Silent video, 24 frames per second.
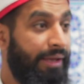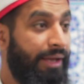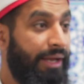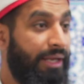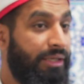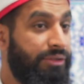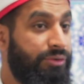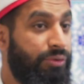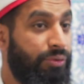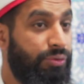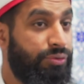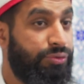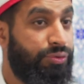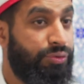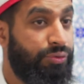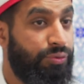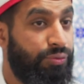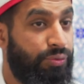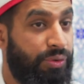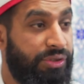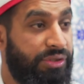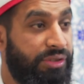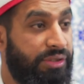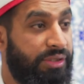And those who
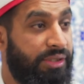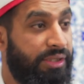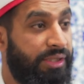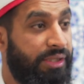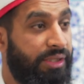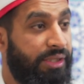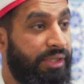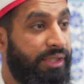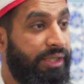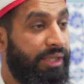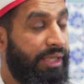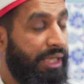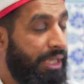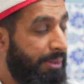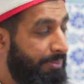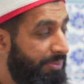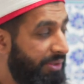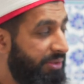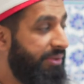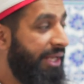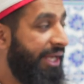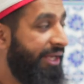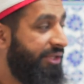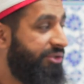want a
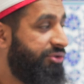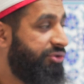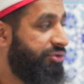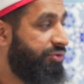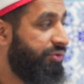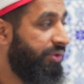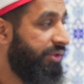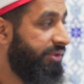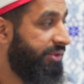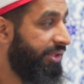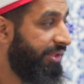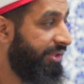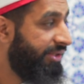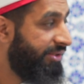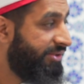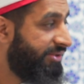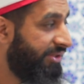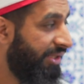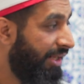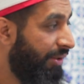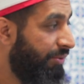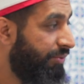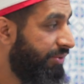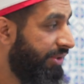bit extra, then it's
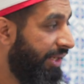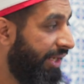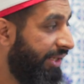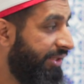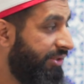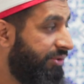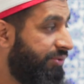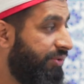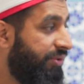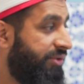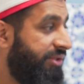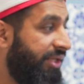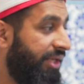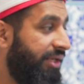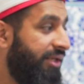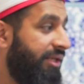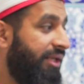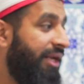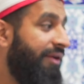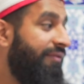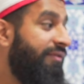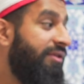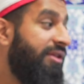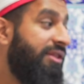around 9,000 to 10,000,
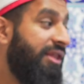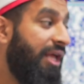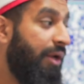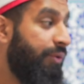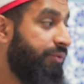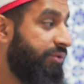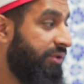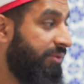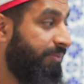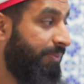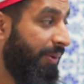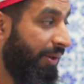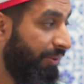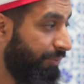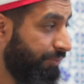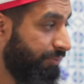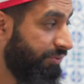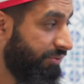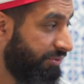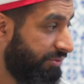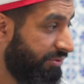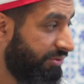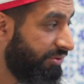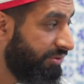11,000
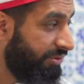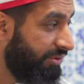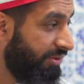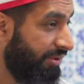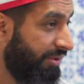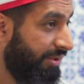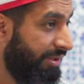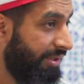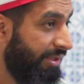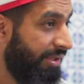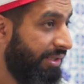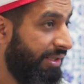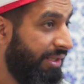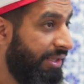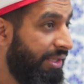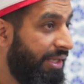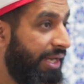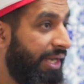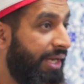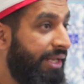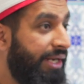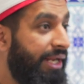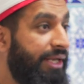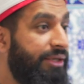pounds.
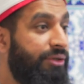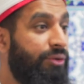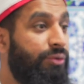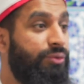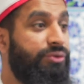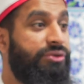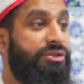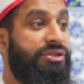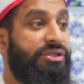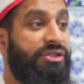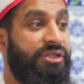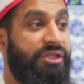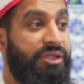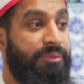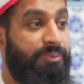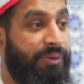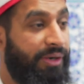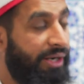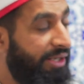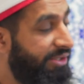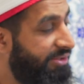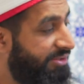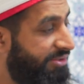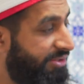And I don't see
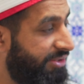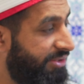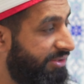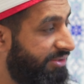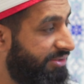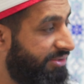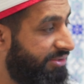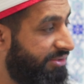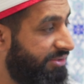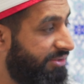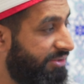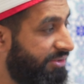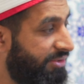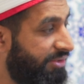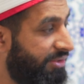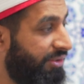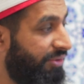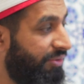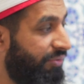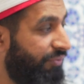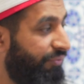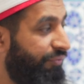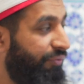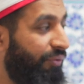prices
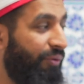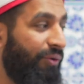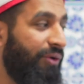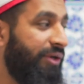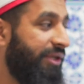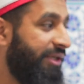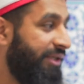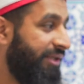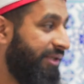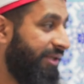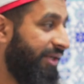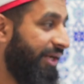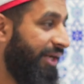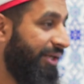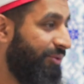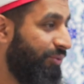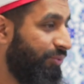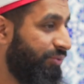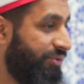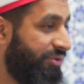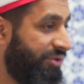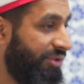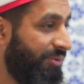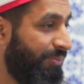falling. I
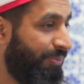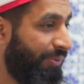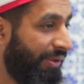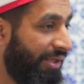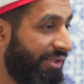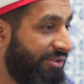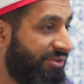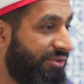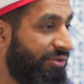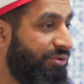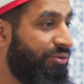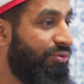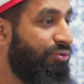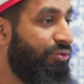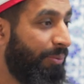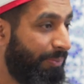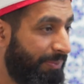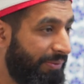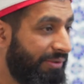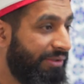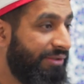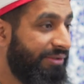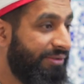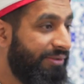don't see prices
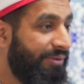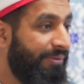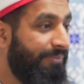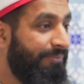dropping.